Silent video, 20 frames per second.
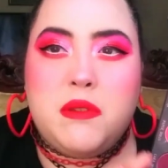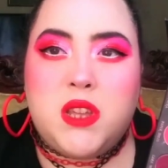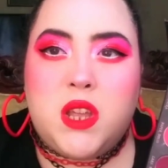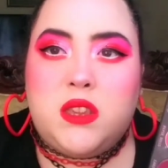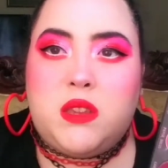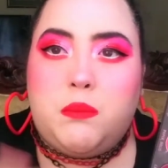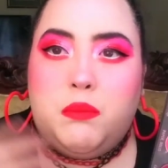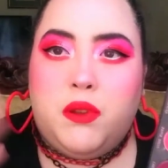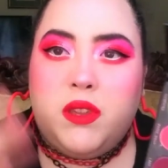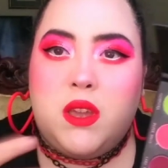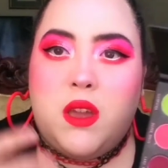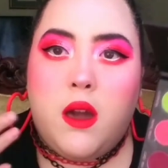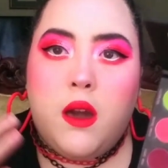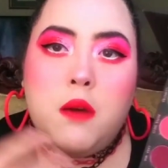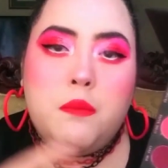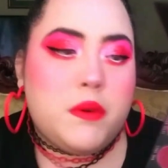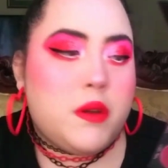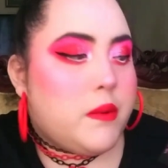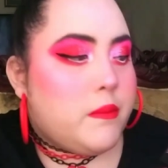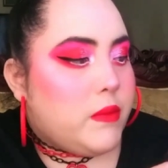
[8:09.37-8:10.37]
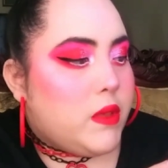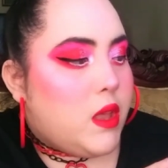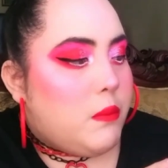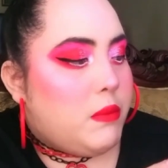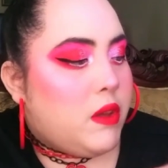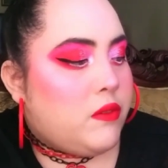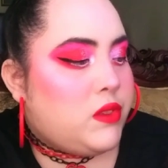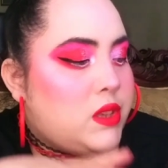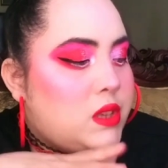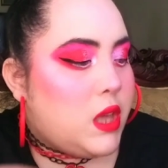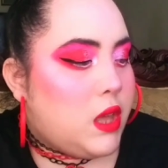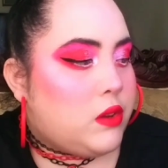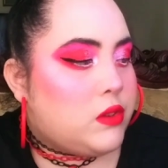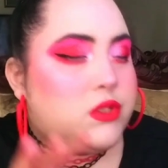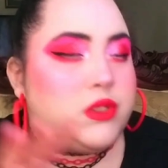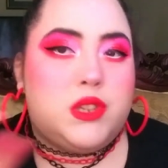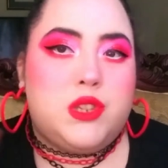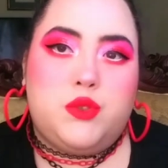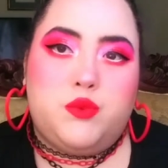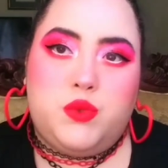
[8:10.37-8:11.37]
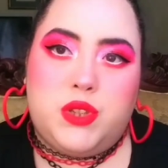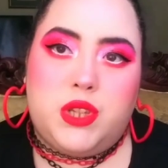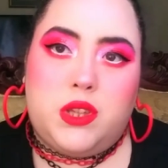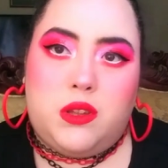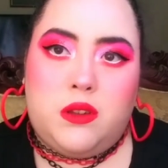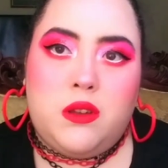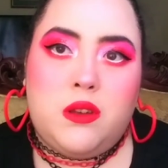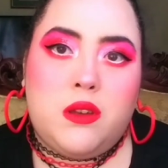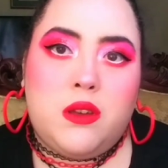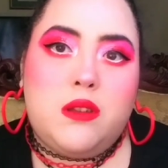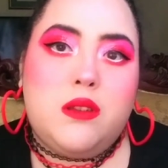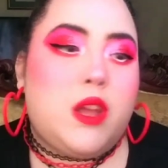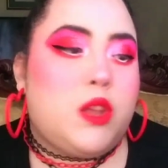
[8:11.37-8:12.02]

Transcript: I have to build it up. But everything else is really good.